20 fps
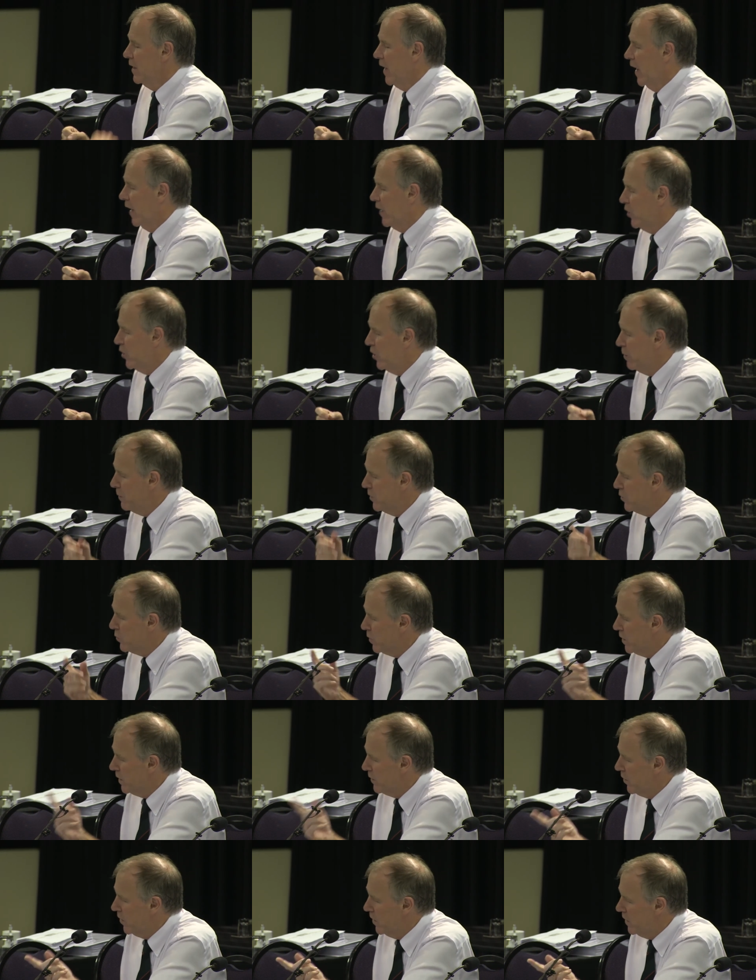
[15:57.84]
And humans would
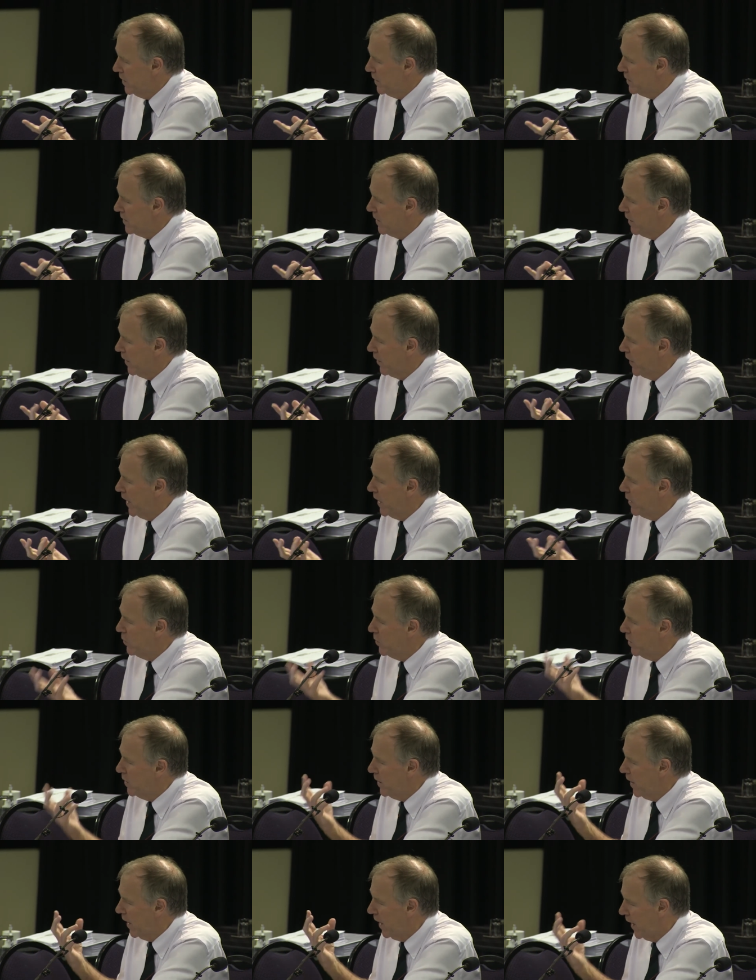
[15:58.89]
have learnt that they
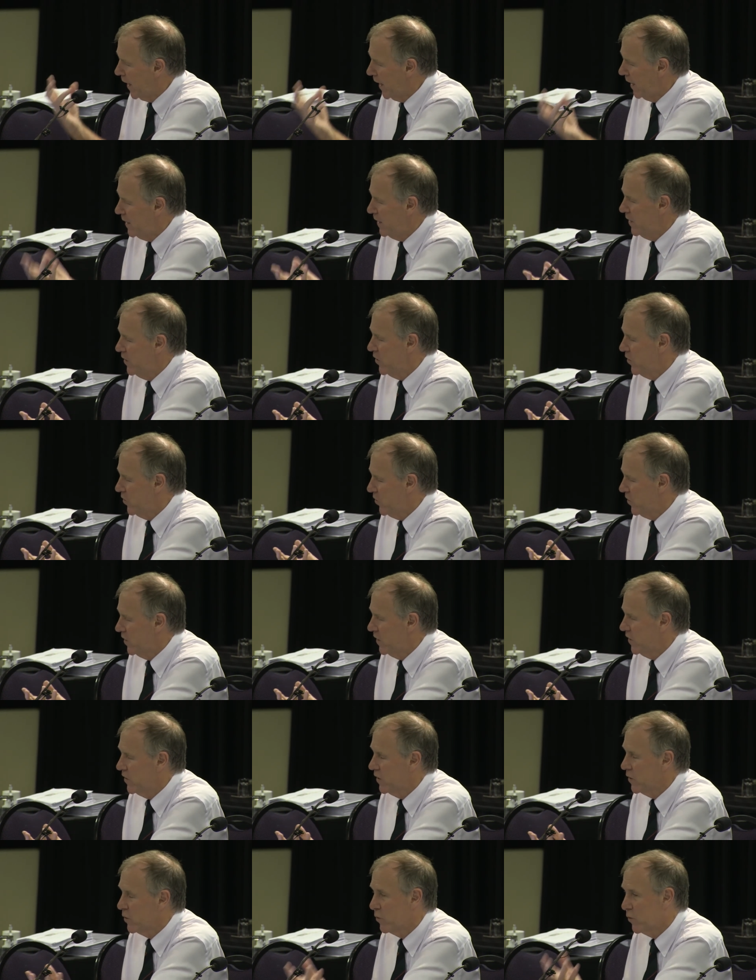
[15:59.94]
were highly
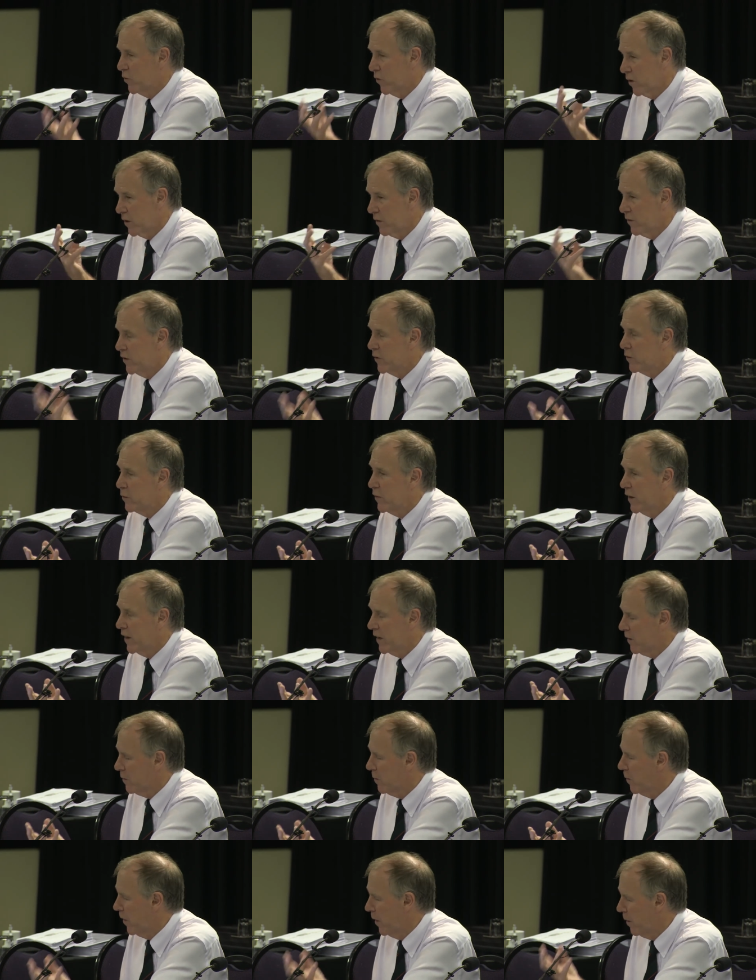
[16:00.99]
nutritious, full of this
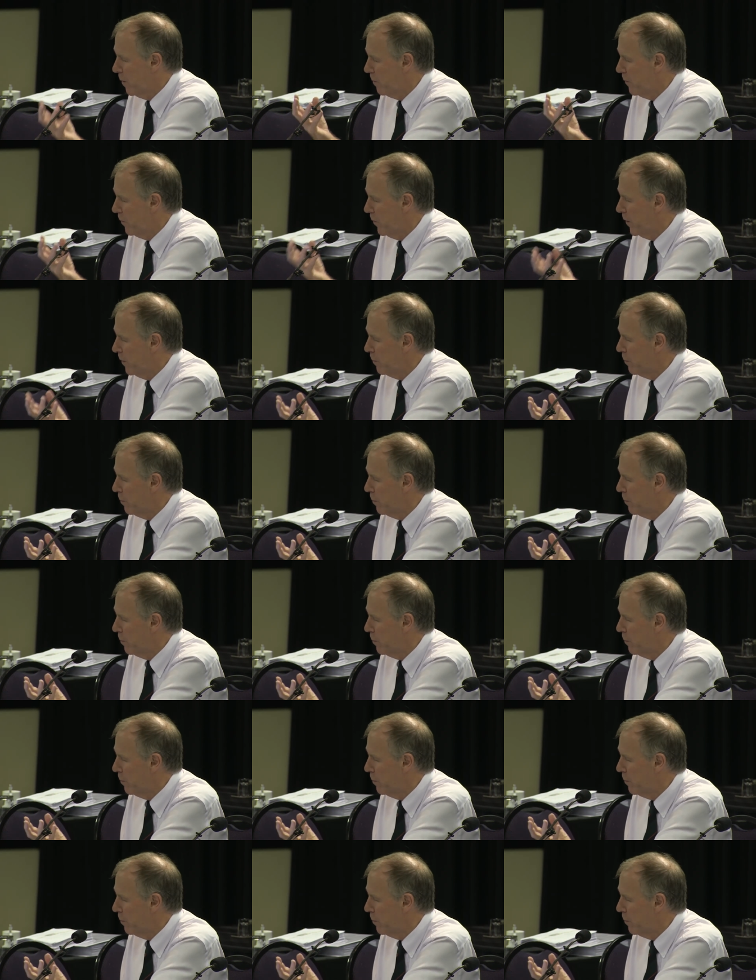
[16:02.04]
fat, the, the